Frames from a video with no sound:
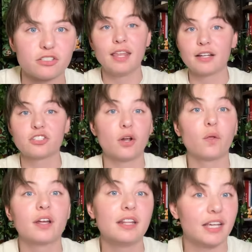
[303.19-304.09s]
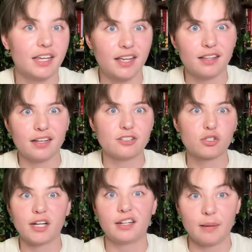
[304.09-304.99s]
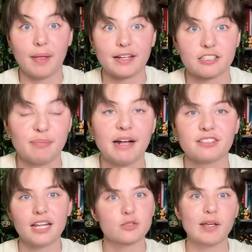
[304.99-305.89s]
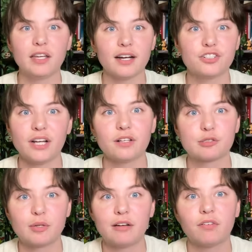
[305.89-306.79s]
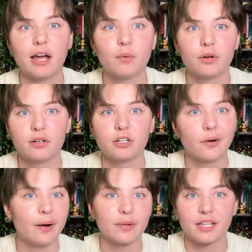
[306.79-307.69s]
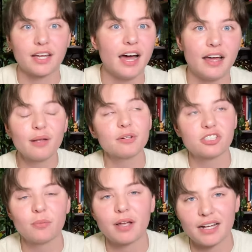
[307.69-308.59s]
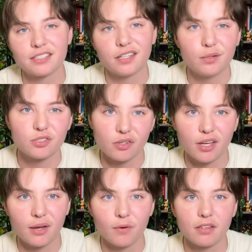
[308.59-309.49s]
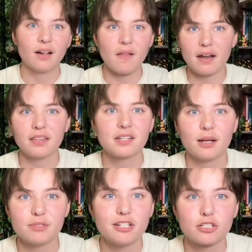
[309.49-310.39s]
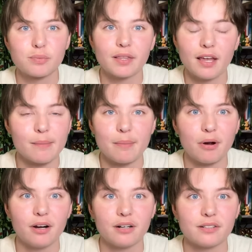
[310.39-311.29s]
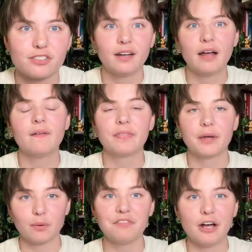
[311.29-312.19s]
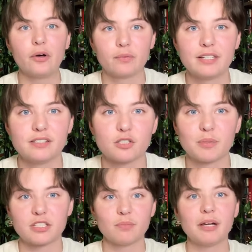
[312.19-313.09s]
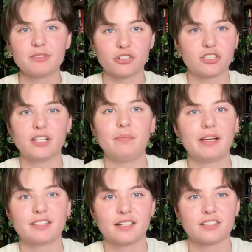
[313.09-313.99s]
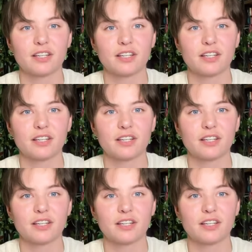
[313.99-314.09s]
They can start looking at the kid and treating them like a spouse. That's why he got jealous whenever I would go out with a guy. There were some guys that he was okay with. A lot of the times he just wouldn't like my partners. Now, there were valid reasons, but sometimes it just didn't make sense.